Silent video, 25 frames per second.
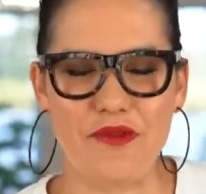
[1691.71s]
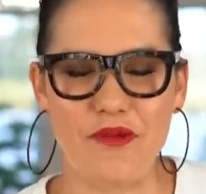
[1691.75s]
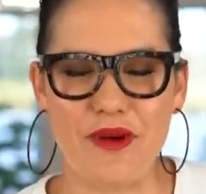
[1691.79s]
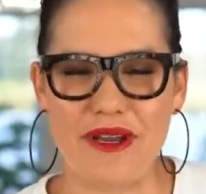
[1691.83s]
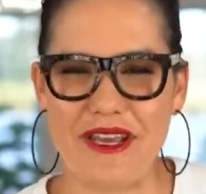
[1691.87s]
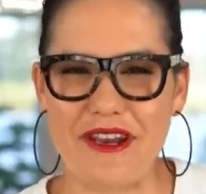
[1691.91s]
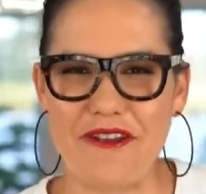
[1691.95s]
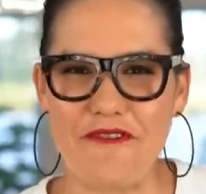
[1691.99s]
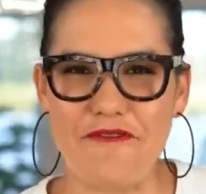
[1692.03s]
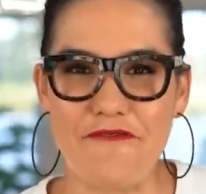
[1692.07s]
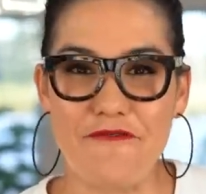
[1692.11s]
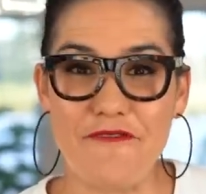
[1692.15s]
We're
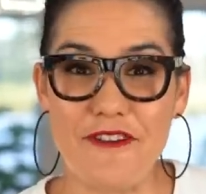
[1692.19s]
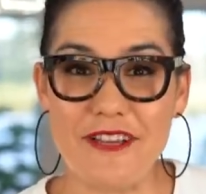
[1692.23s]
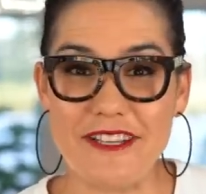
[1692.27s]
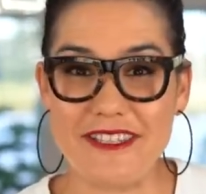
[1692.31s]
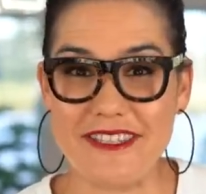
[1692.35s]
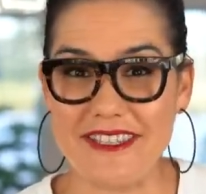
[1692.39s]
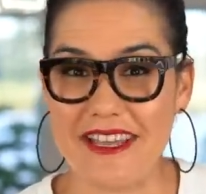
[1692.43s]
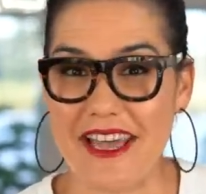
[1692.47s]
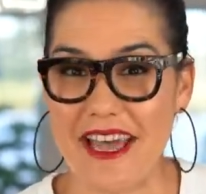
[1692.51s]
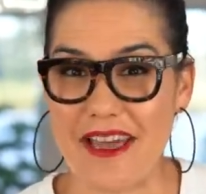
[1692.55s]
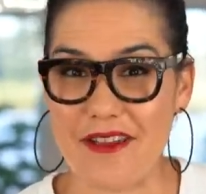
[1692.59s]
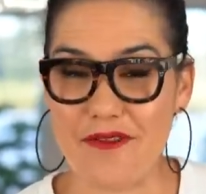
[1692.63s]
gonna fix
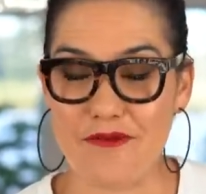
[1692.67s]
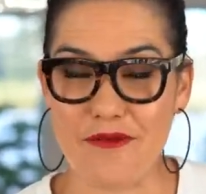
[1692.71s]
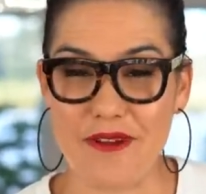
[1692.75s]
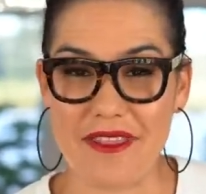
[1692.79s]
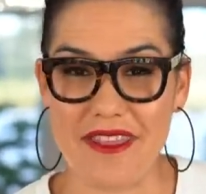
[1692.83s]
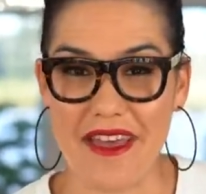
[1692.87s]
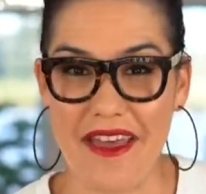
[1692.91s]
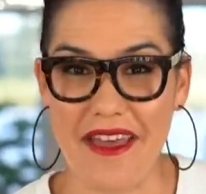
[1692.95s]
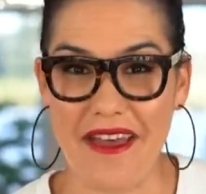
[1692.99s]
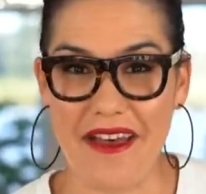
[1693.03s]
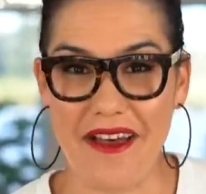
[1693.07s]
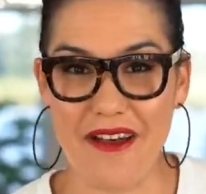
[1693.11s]
that with
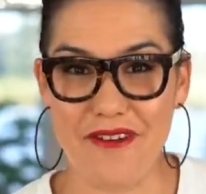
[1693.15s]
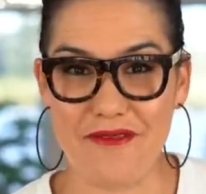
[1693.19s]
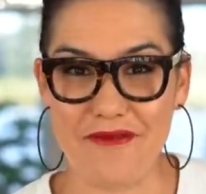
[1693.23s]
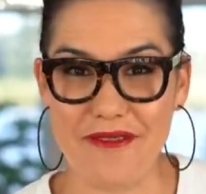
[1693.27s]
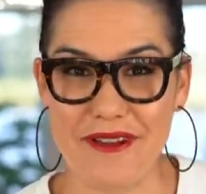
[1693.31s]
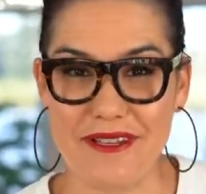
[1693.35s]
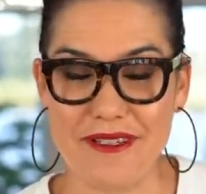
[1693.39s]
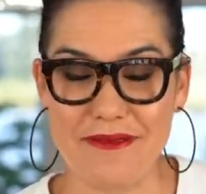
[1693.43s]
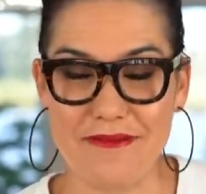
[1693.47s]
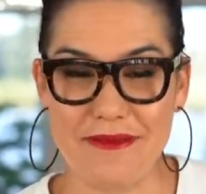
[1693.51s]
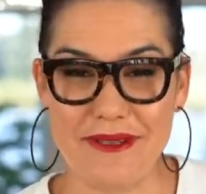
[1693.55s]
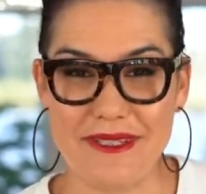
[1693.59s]
our
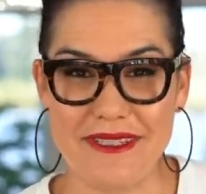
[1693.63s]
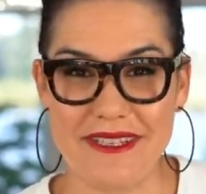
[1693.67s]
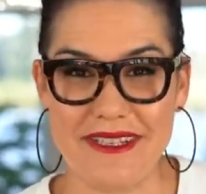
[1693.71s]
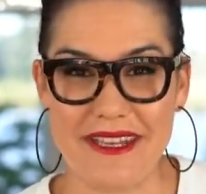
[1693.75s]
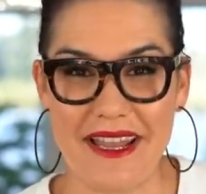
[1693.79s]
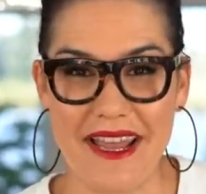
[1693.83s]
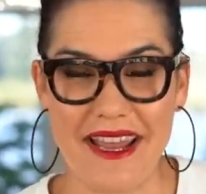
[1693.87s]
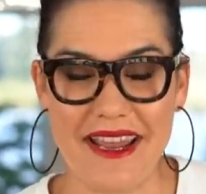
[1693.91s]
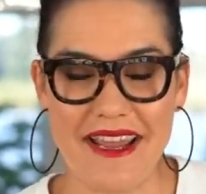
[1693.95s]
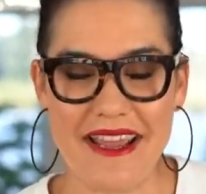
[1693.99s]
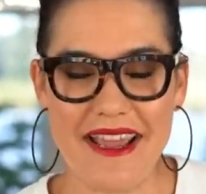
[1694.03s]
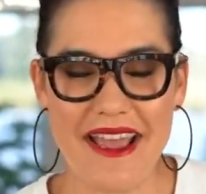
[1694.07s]
recipe
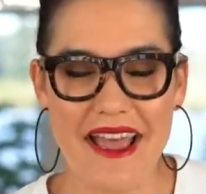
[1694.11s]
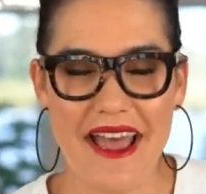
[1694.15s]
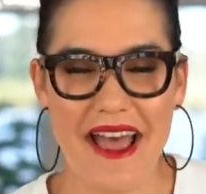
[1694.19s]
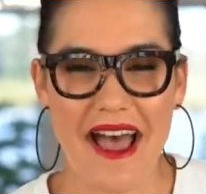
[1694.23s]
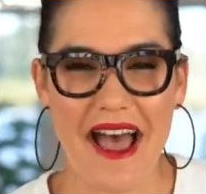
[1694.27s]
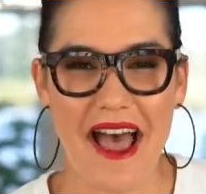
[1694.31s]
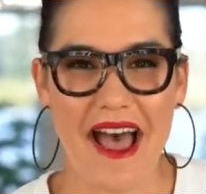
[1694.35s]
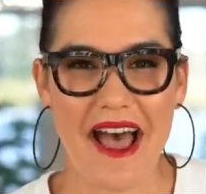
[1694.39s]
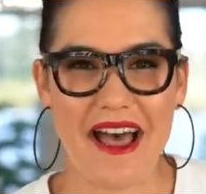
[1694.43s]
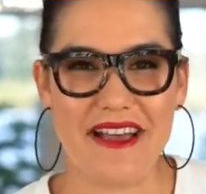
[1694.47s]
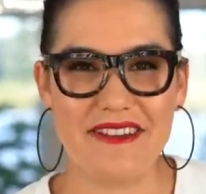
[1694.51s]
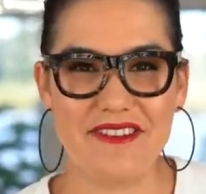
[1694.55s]
today.
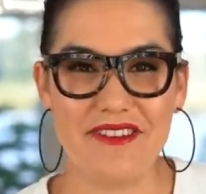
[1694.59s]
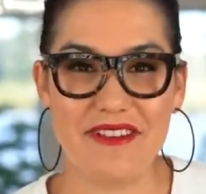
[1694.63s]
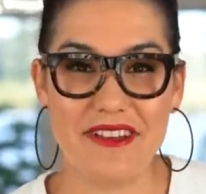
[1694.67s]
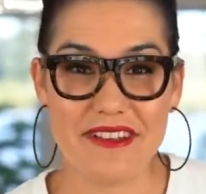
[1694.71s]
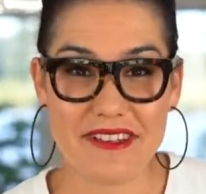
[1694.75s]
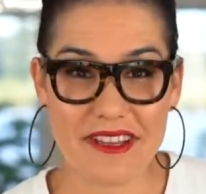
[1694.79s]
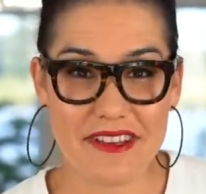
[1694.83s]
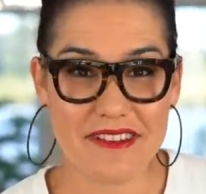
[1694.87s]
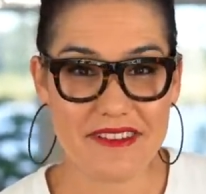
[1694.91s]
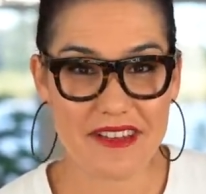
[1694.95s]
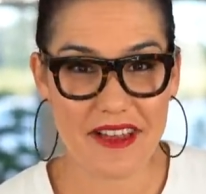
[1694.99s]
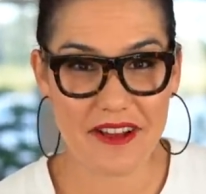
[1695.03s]
Uh, so let's
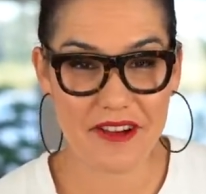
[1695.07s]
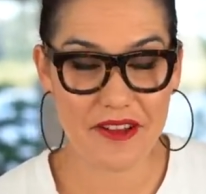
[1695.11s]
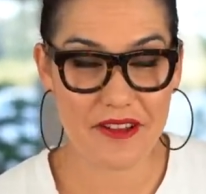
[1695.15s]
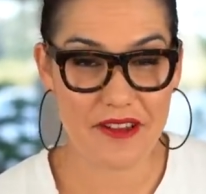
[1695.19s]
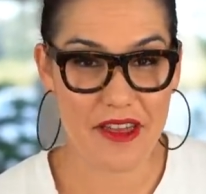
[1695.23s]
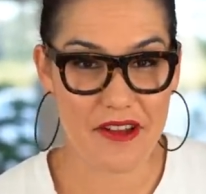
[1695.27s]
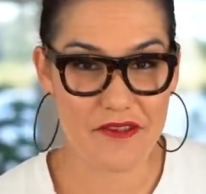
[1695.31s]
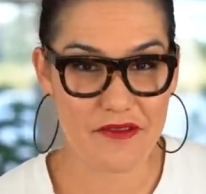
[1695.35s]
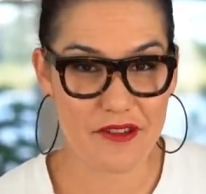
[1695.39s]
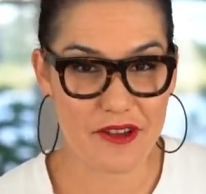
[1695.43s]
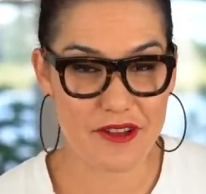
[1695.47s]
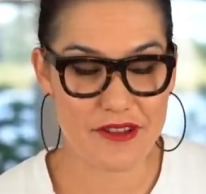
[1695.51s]
get started on
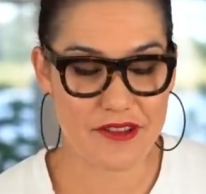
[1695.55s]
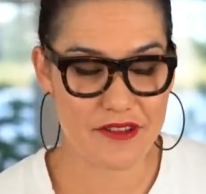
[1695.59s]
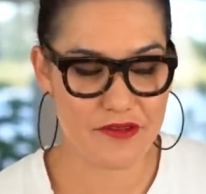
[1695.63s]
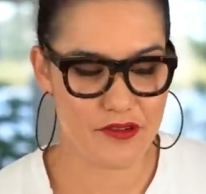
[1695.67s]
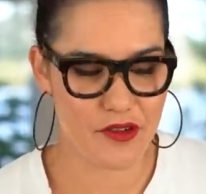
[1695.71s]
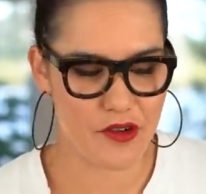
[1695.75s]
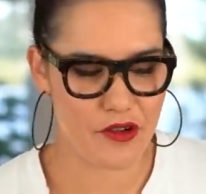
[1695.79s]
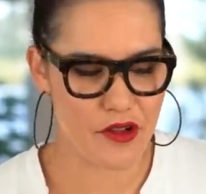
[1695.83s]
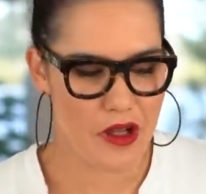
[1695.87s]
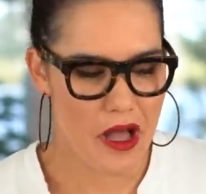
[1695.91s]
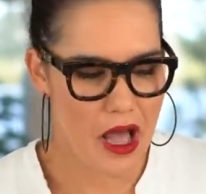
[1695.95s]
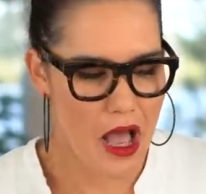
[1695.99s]
that first of
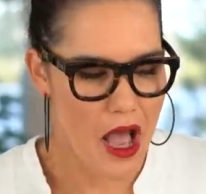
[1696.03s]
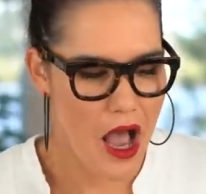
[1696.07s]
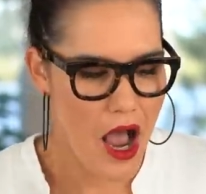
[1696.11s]
all.